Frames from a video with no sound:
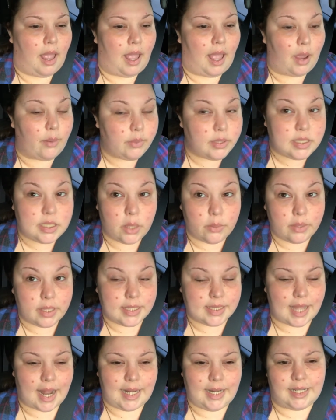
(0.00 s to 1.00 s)
I was so
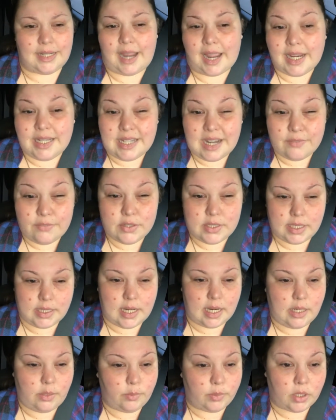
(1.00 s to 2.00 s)
excited, and I had never seen
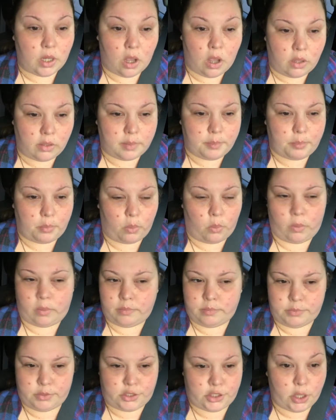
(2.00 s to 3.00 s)
anyone haul it or
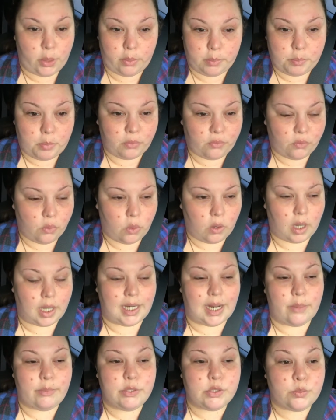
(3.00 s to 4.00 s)
show it before,
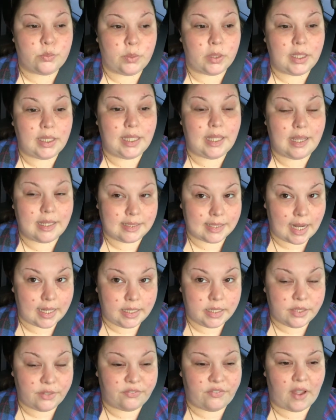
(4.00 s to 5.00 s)
and I was really
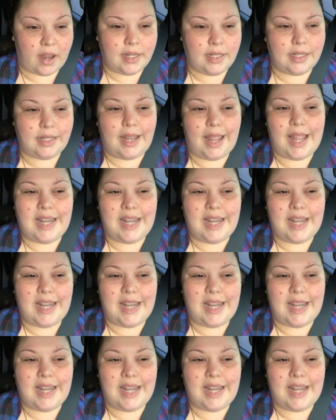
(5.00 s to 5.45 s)
excited to find it,